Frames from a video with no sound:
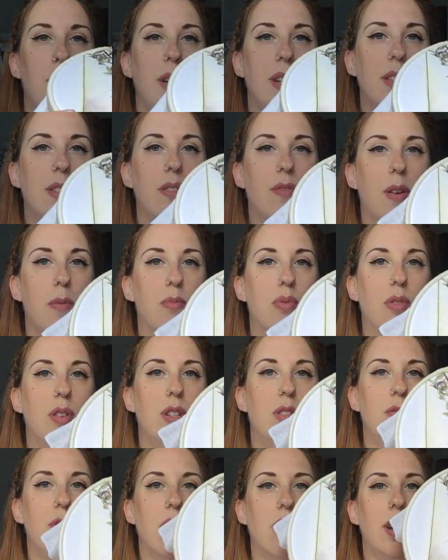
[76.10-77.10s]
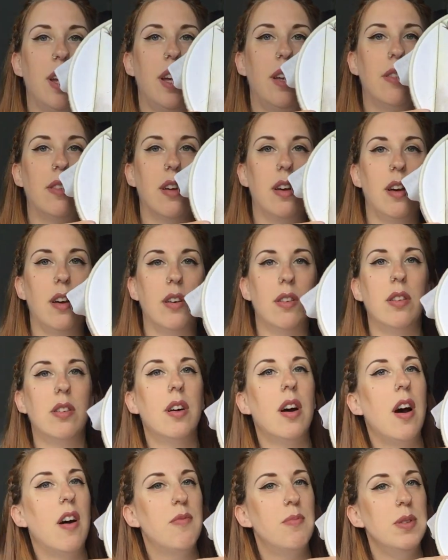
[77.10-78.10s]
a piece of embroidery on it that
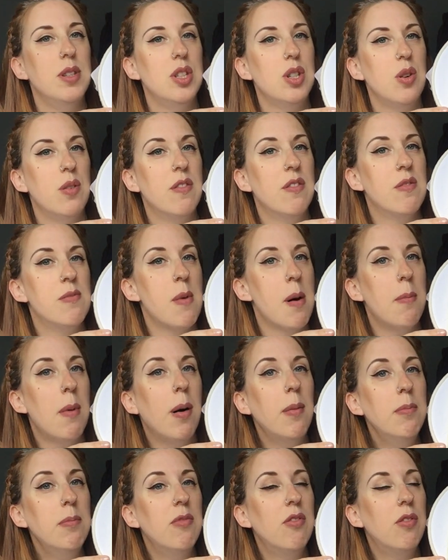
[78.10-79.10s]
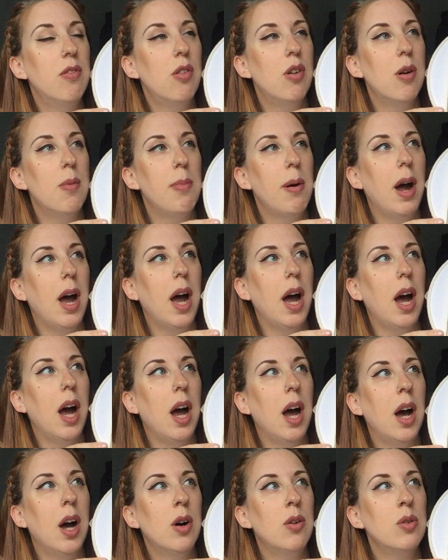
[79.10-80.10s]
I've been doing for my mum for
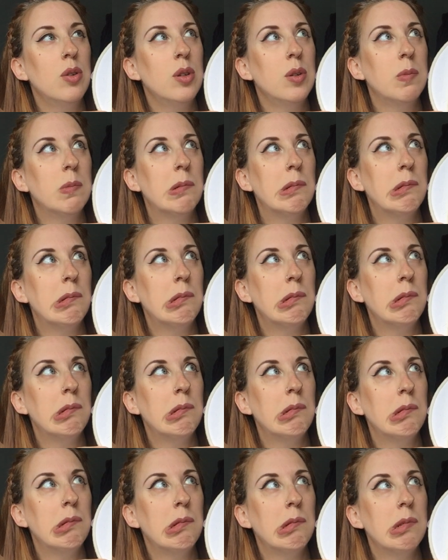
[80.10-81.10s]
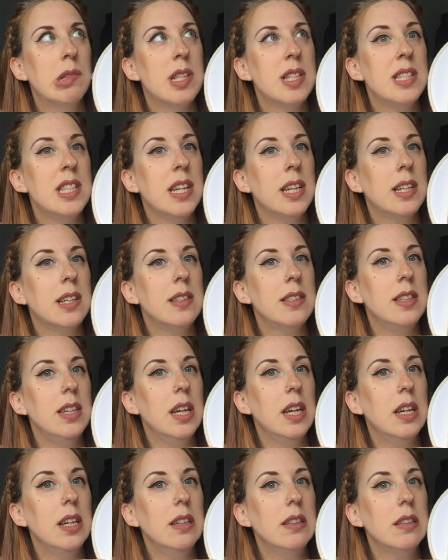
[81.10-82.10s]
about 6
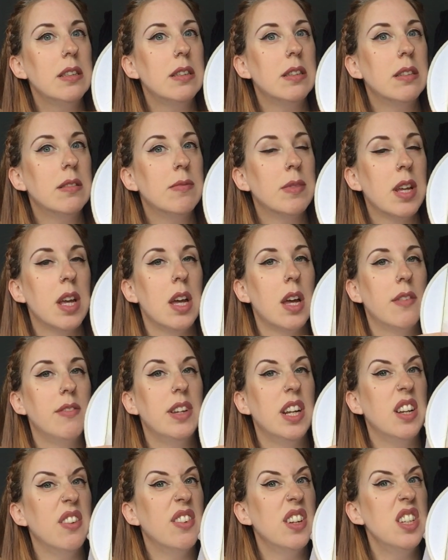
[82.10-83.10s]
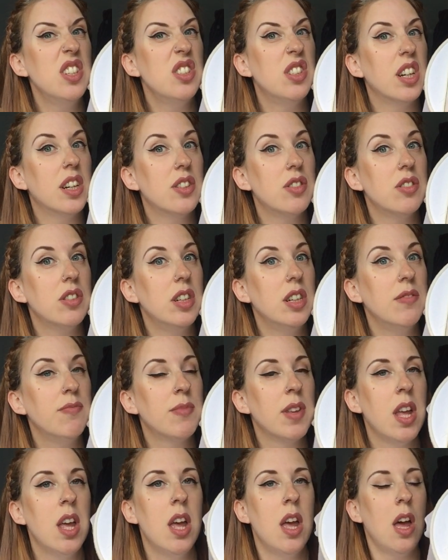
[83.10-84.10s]
years. Nearly finished it actually.
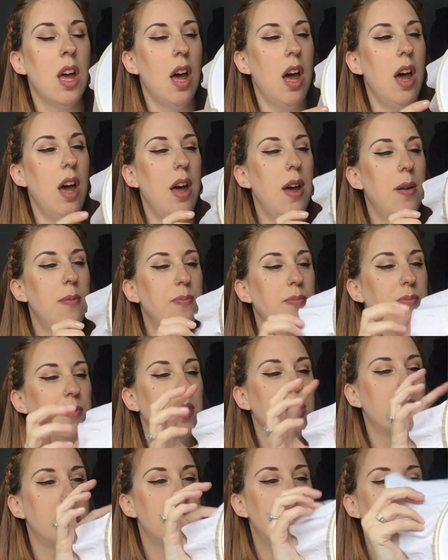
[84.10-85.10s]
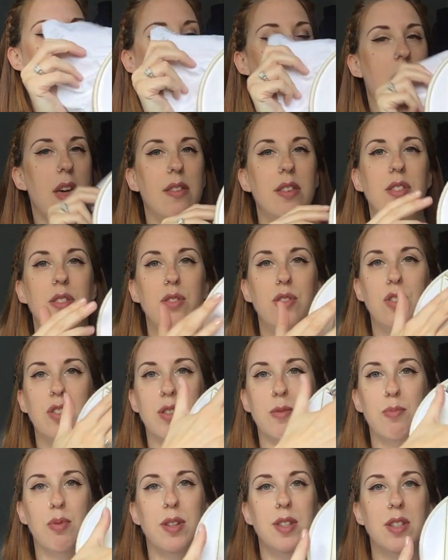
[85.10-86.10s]
So yeah, this is
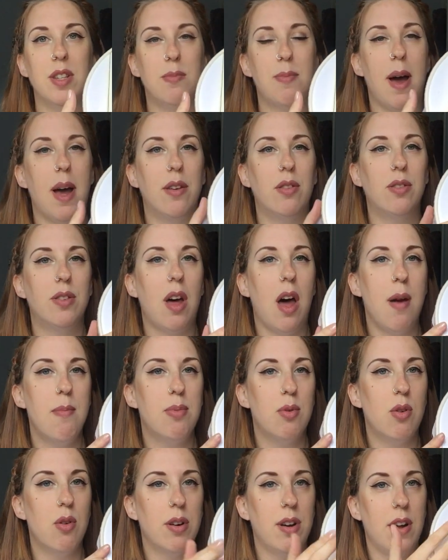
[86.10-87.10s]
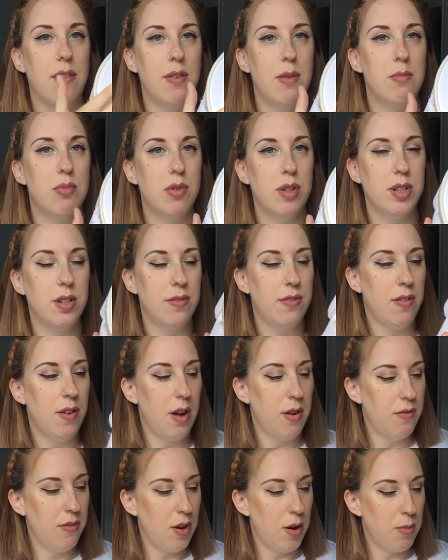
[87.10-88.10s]
just a printed panel that I bought and I've embroidered
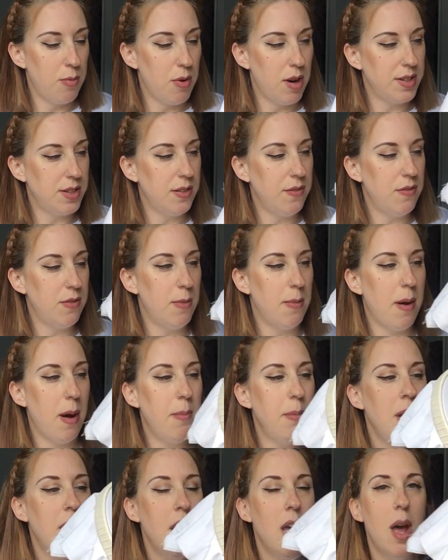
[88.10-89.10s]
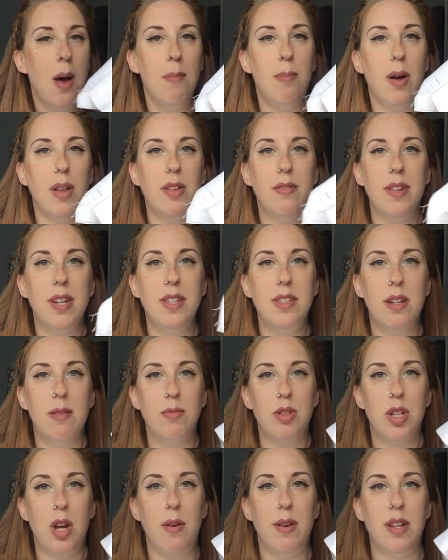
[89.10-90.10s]
for a present from mum. But the reason I'm
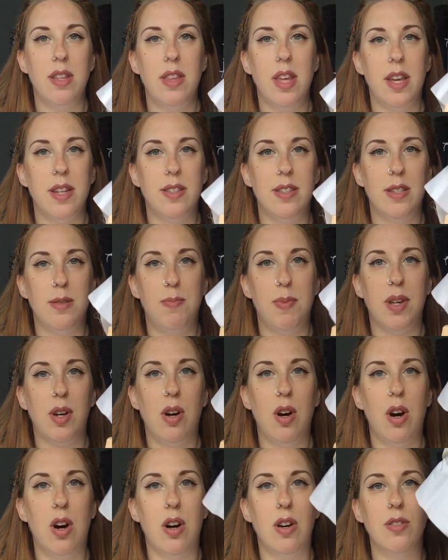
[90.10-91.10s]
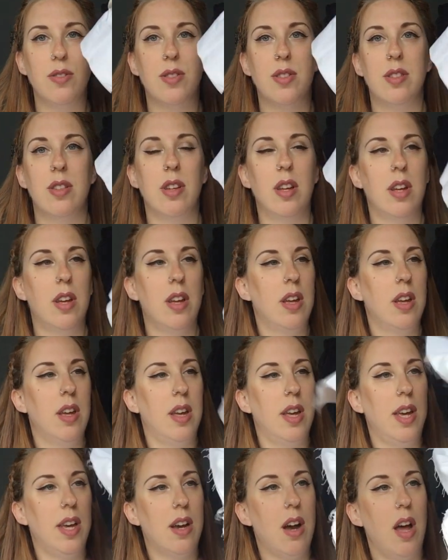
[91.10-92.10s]
showing you this is because
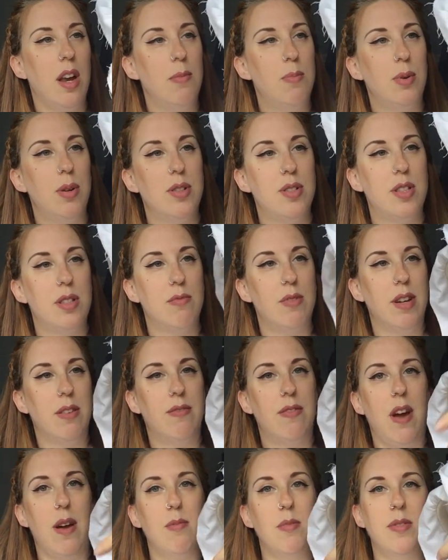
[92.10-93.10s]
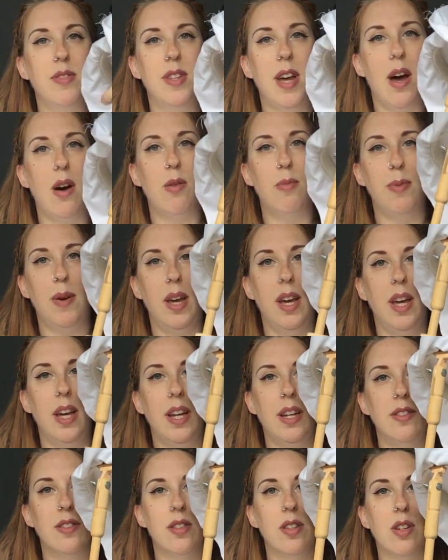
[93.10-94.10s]
it kind of puts the ring frame with dowel bit
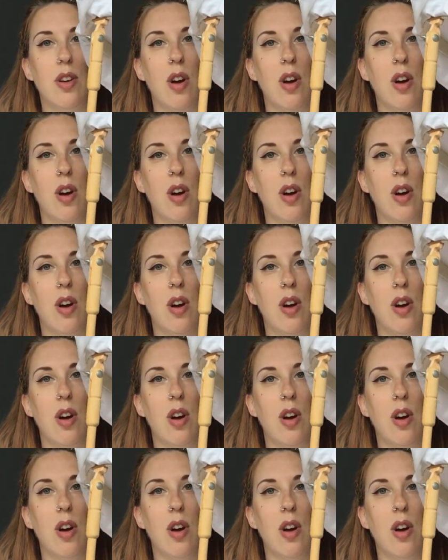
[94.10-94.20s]
into